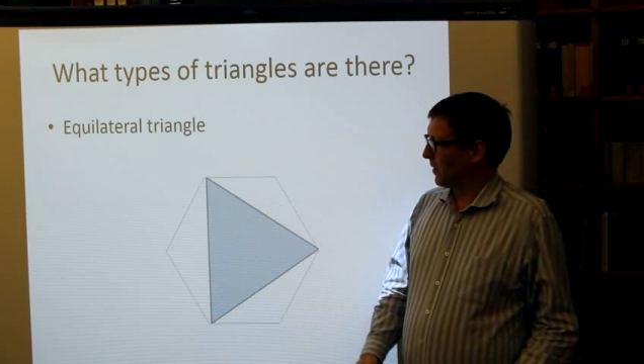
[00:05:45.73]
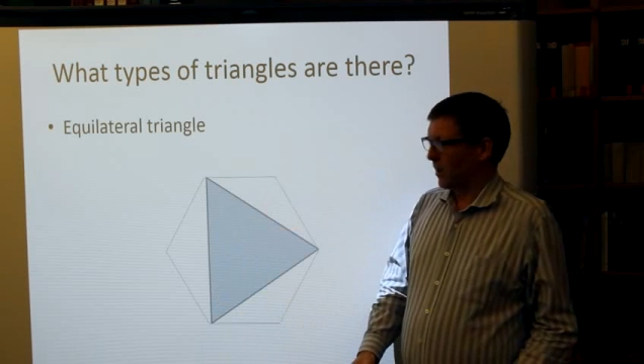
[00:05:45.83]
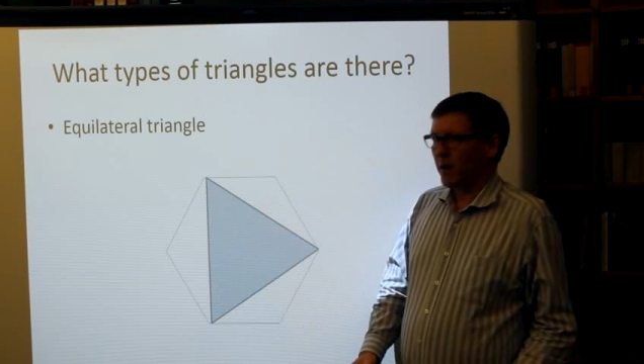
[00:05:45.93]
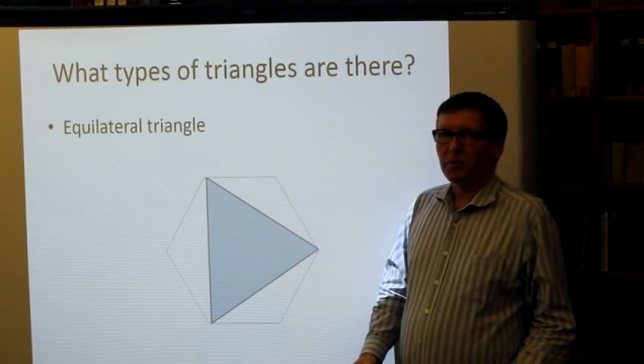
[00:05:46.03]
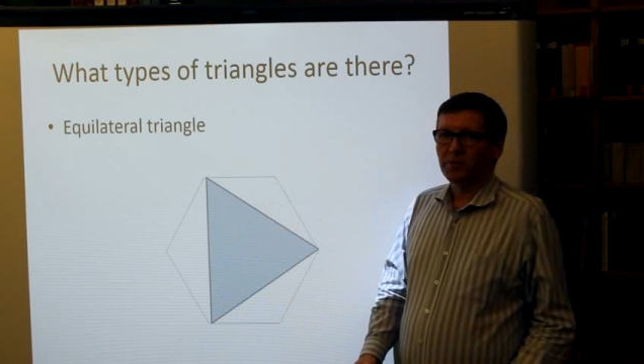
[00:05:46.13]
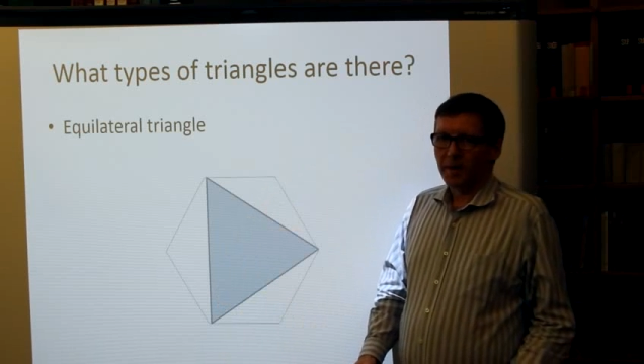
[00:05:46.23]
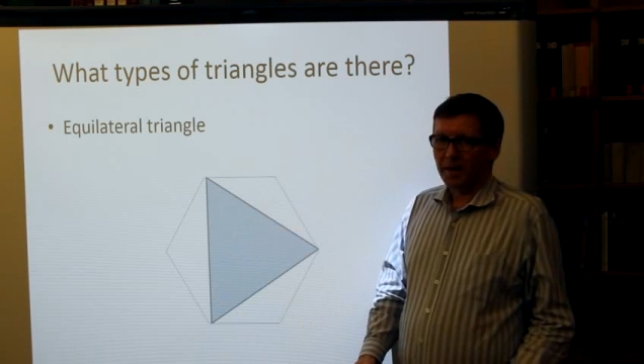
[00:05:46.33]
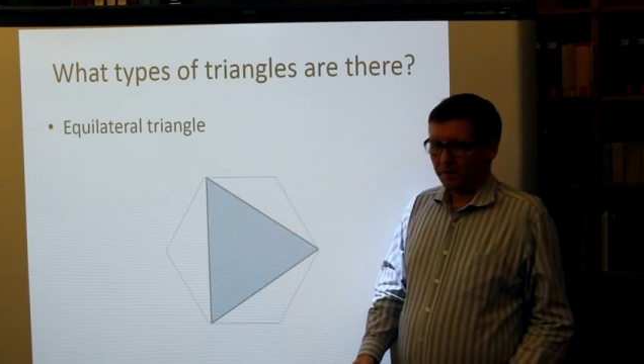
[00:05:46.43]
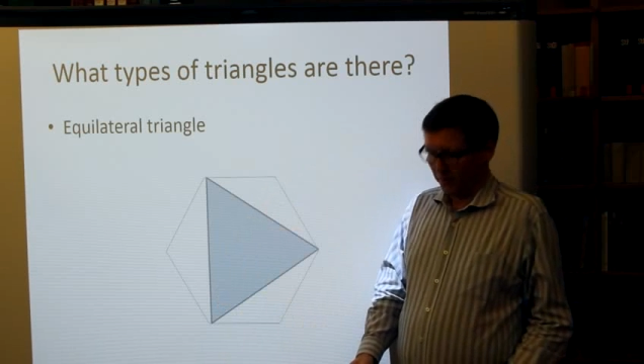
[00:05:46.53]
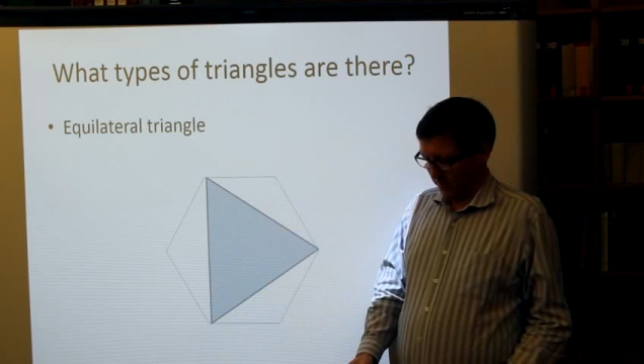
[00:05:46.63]
the labels
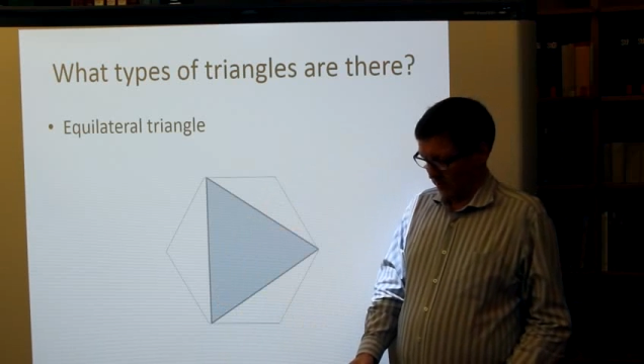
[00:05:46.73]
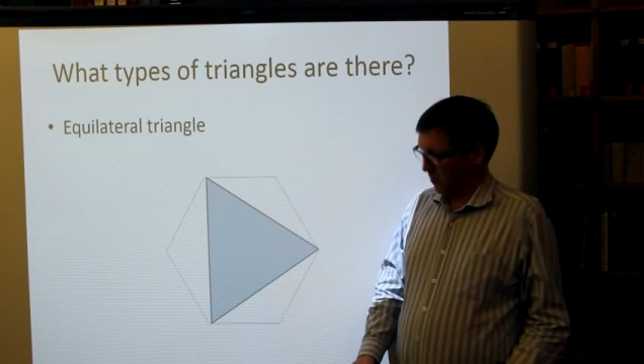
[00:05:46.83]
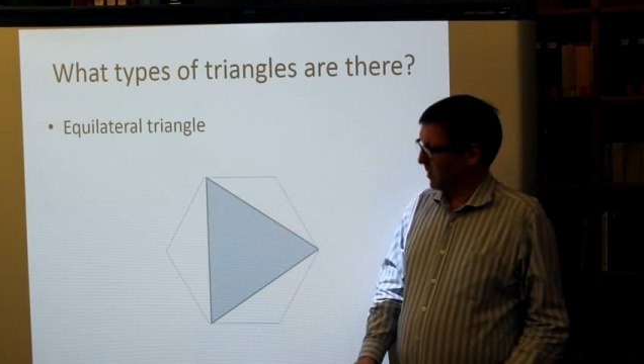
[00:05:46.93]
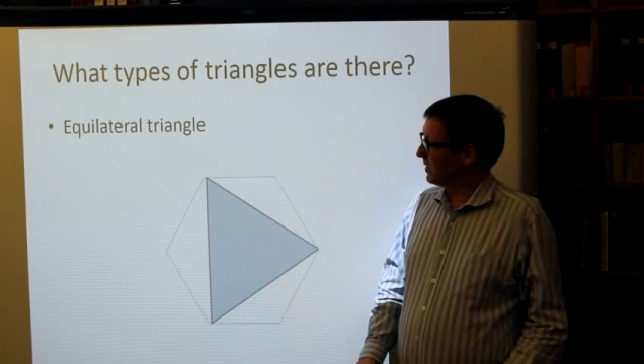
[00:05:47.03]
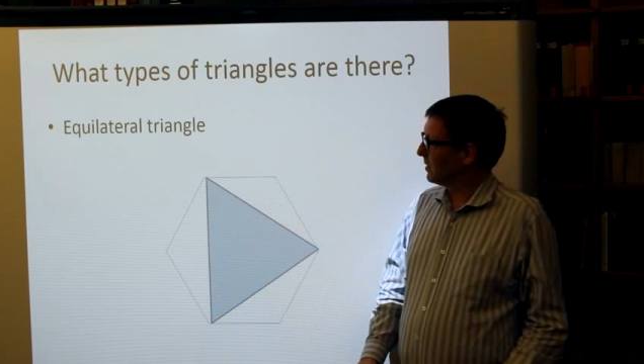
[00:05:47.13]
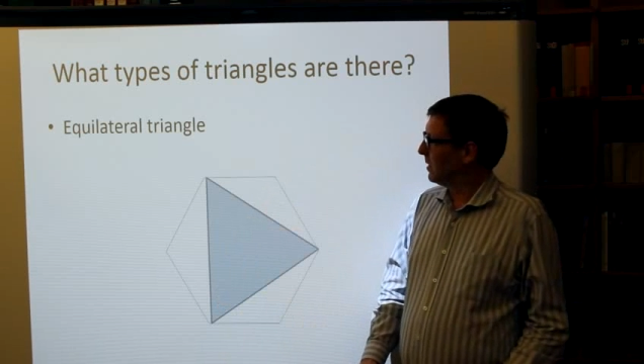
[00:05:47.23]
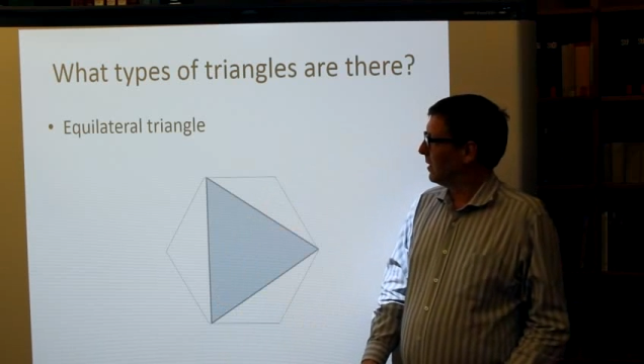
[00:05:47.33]
back for the moment,